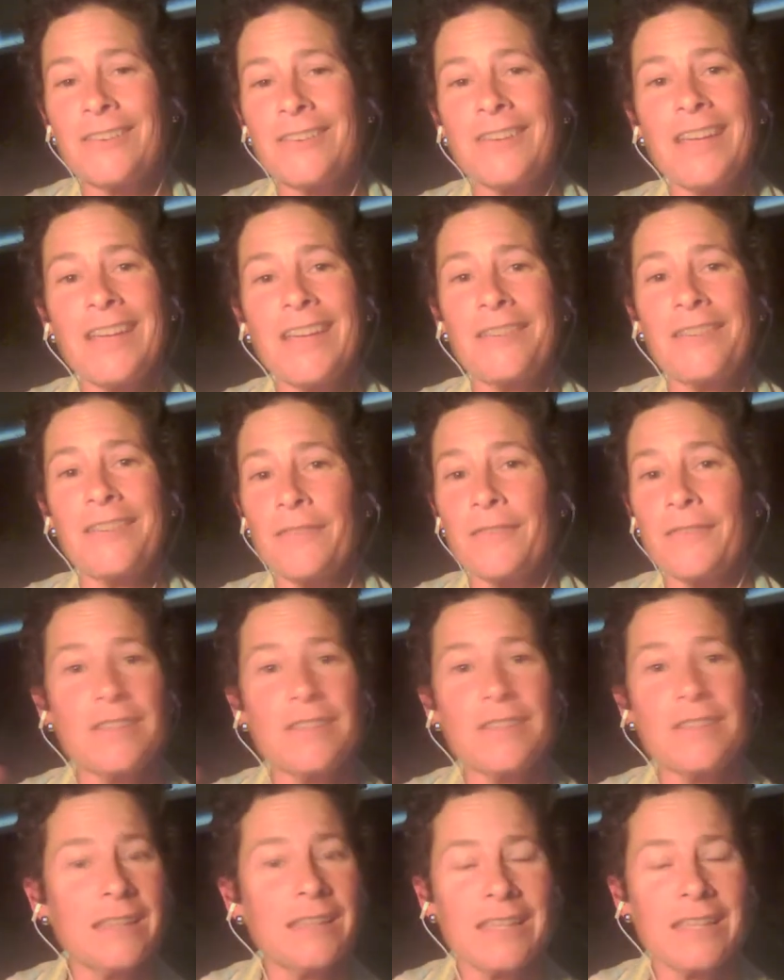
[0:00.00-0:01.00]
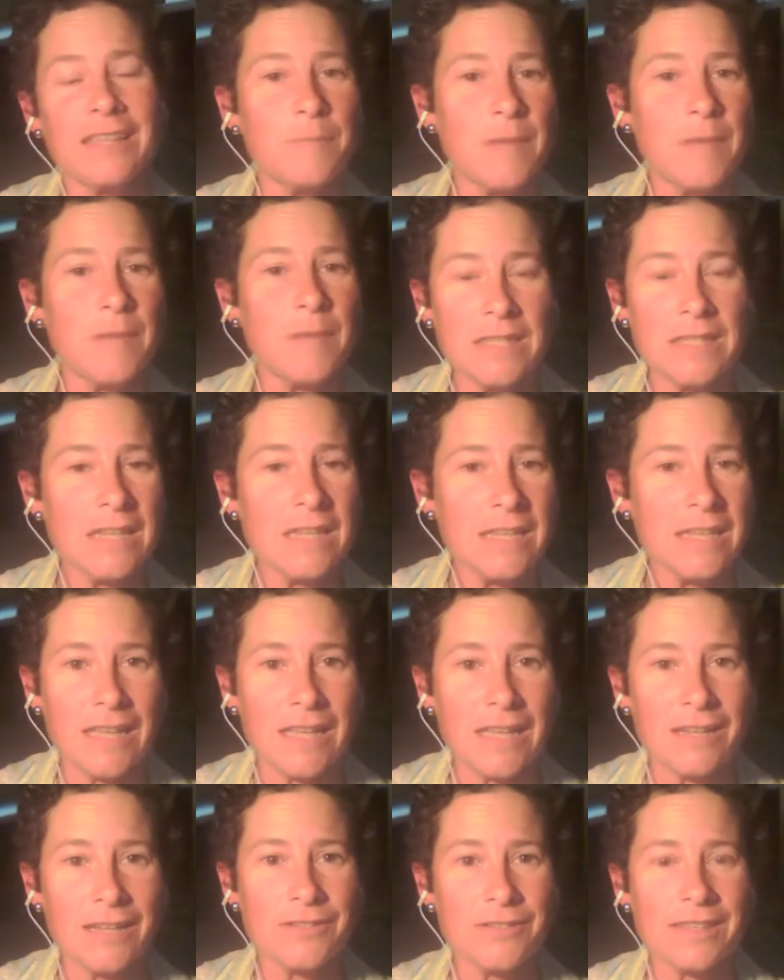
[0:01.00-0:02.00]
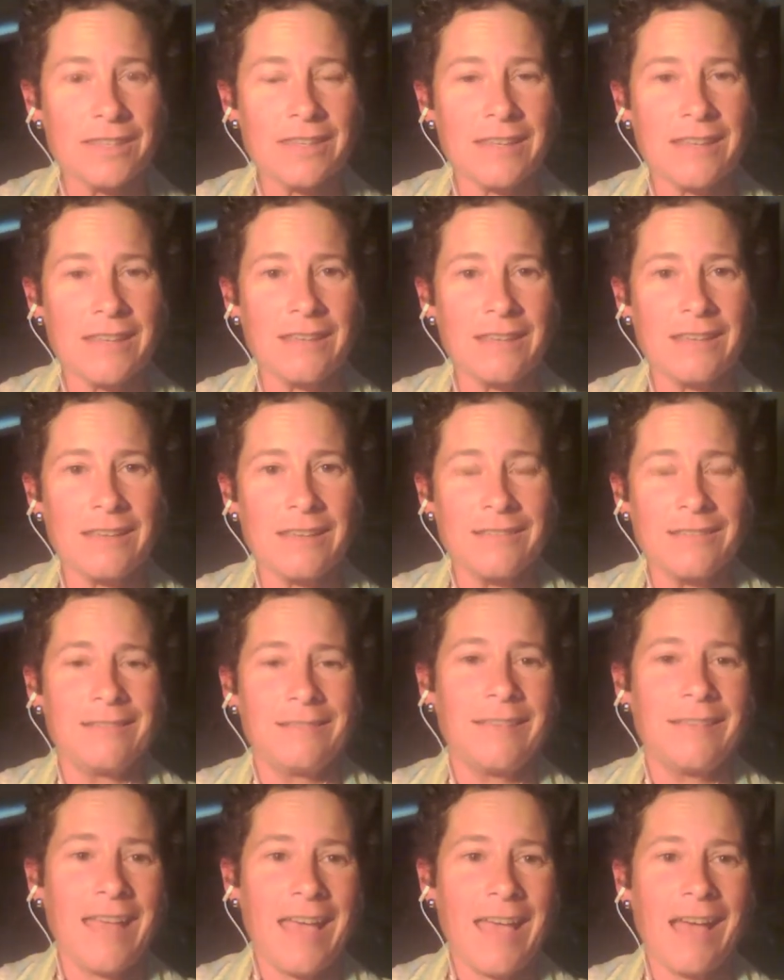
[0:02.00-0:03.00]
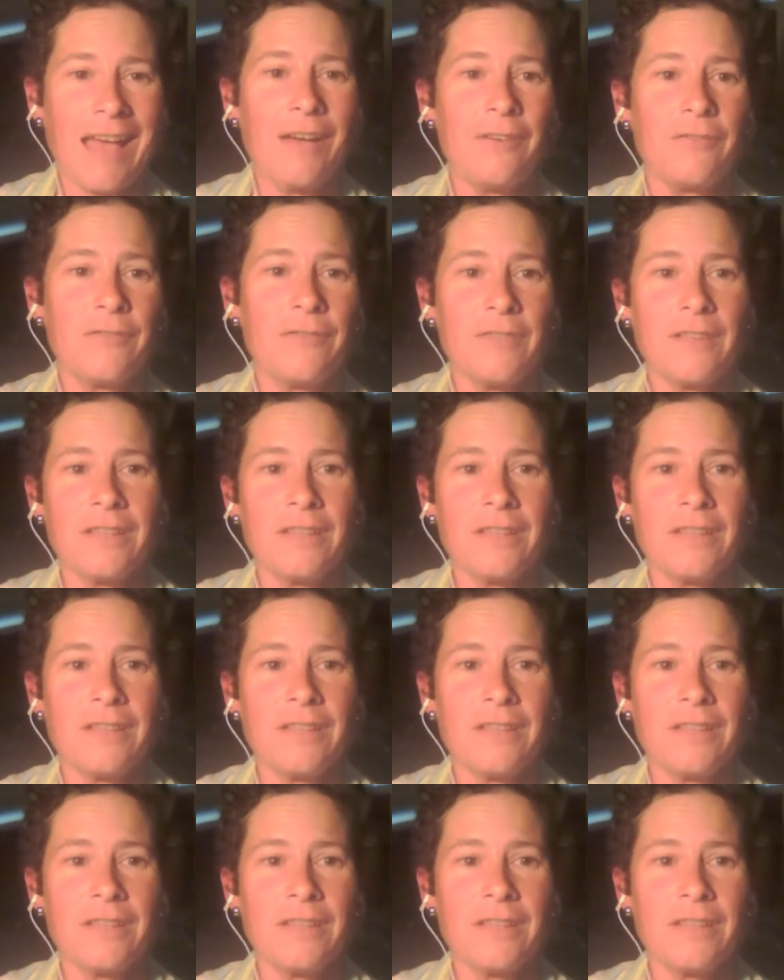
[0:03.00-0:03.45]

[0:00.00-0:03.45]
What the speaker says: we have everything that the big city ghettos have.